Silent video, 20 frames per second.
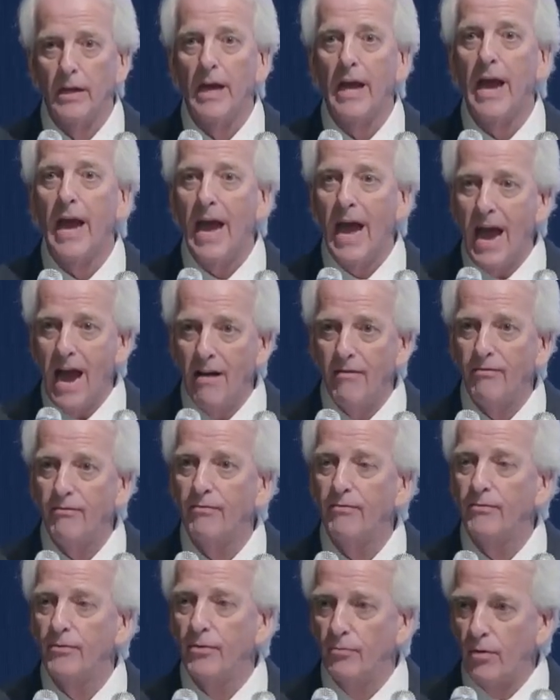
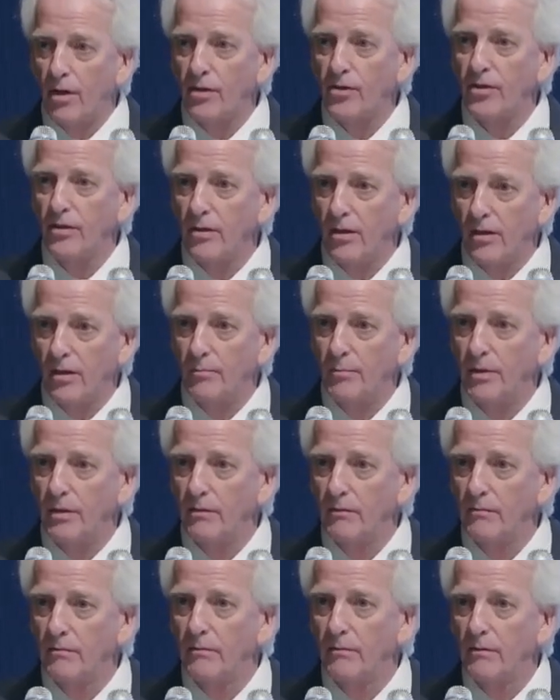Half the Russian army
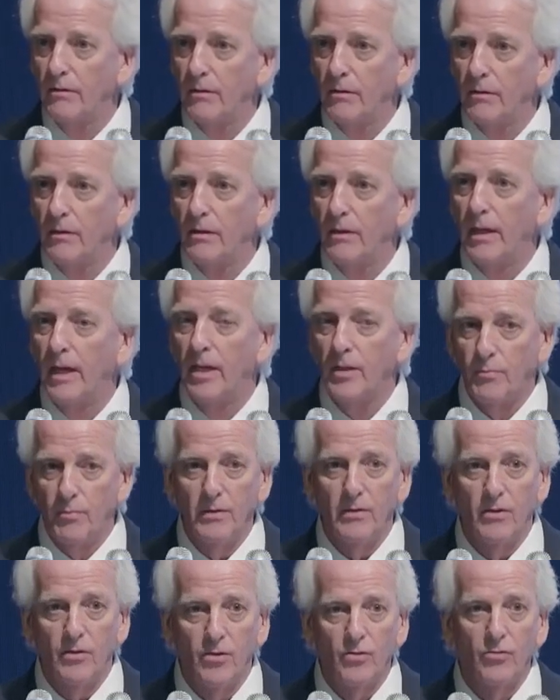has
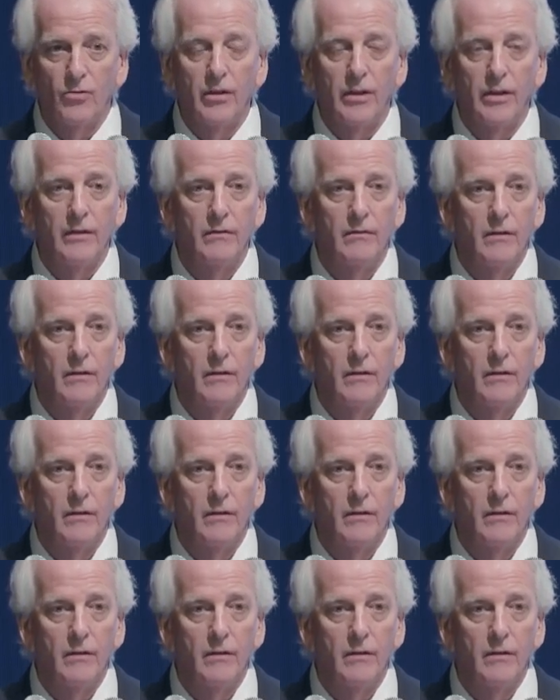been destroyed.